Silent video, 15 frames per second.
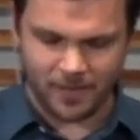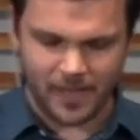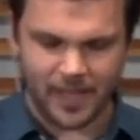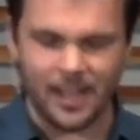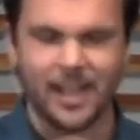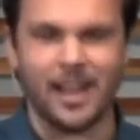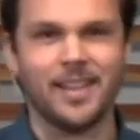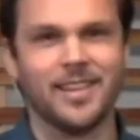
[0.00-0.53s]

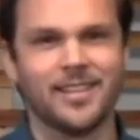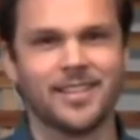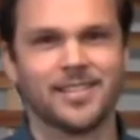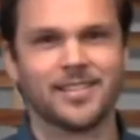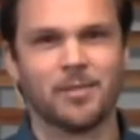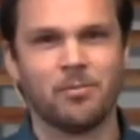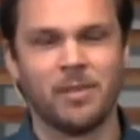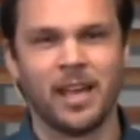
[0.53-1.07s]
And this is
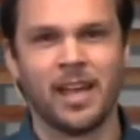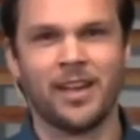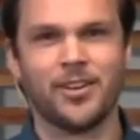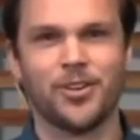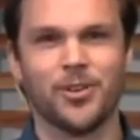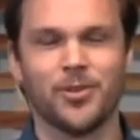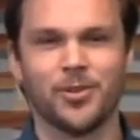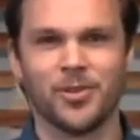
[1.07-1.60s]
a man
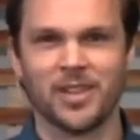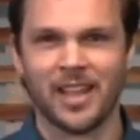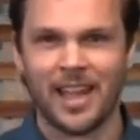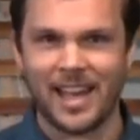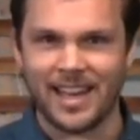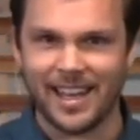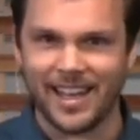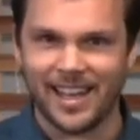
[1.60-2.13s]
who
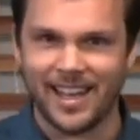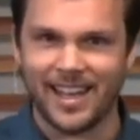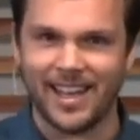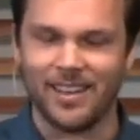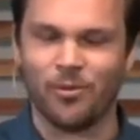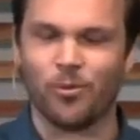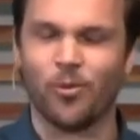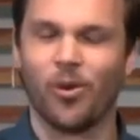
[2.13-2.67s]
led
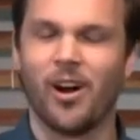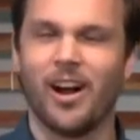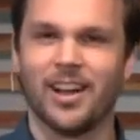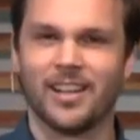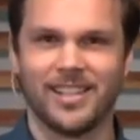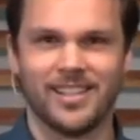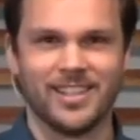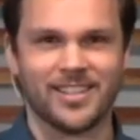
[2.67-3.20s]
and walked
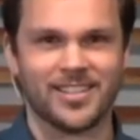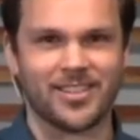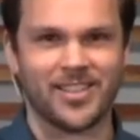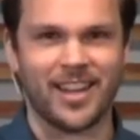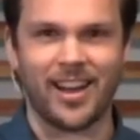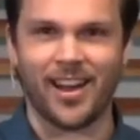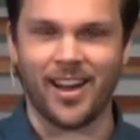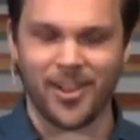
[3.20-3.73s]
in this so
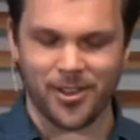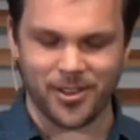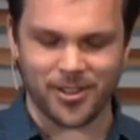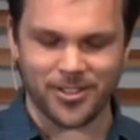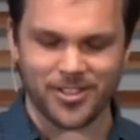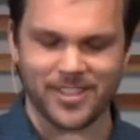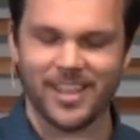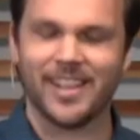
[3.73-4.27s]
that
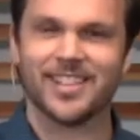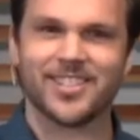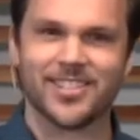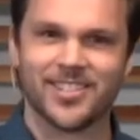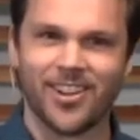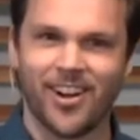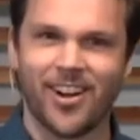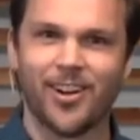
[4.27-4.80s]
others
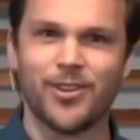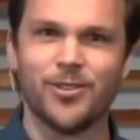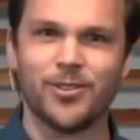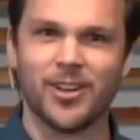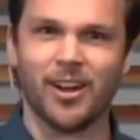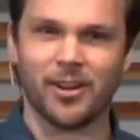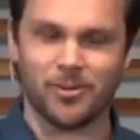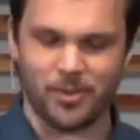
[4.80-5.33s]
saw who
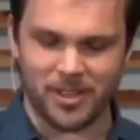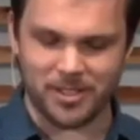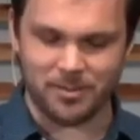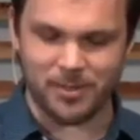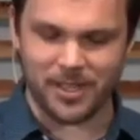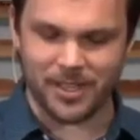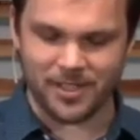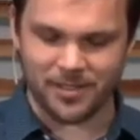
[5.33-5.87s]
God was
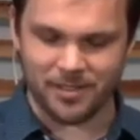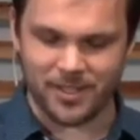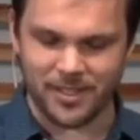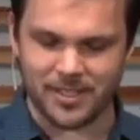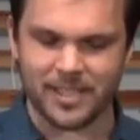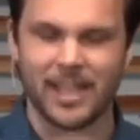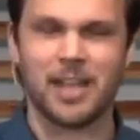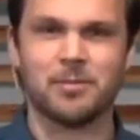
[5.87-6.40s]
because of these
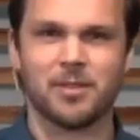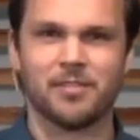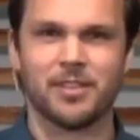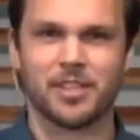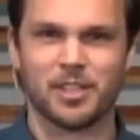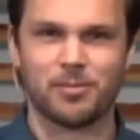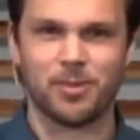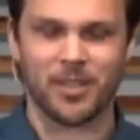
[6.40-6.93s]
types of
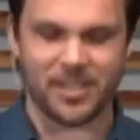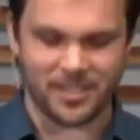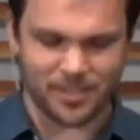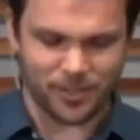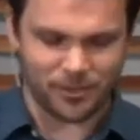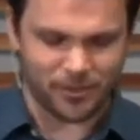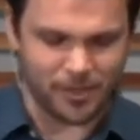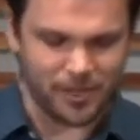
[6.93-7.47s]
experiences
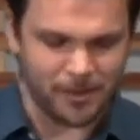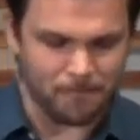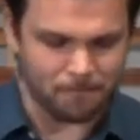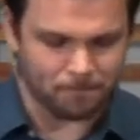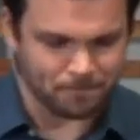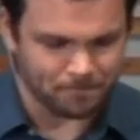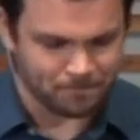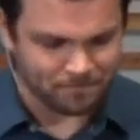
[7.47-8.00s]
for him.
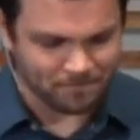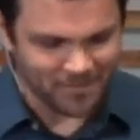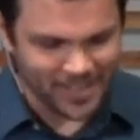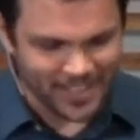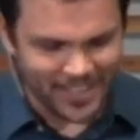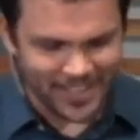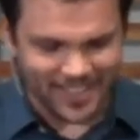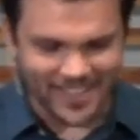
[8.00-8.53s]

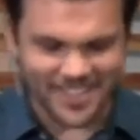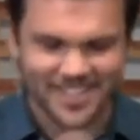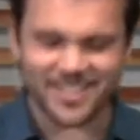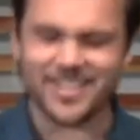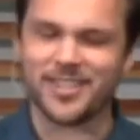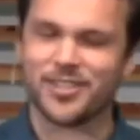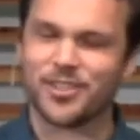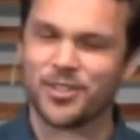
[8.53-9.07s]
This is
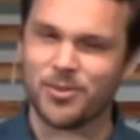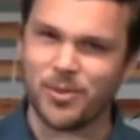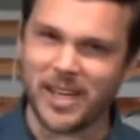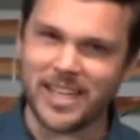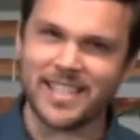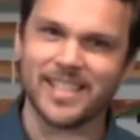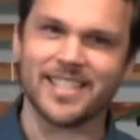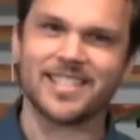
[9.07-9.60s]
the
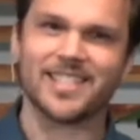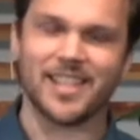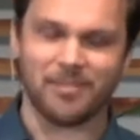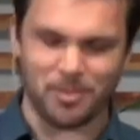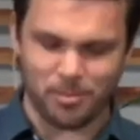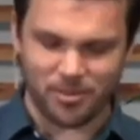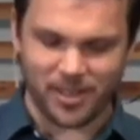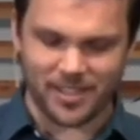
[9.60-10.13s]
sweetness of the
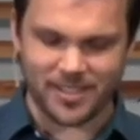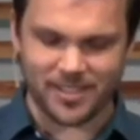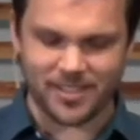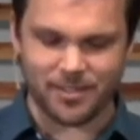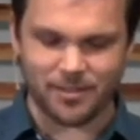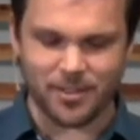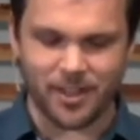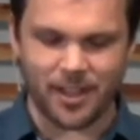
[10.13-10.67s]
presence
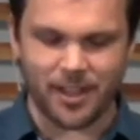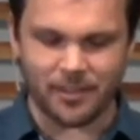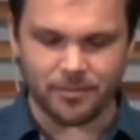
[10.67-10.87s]
of God.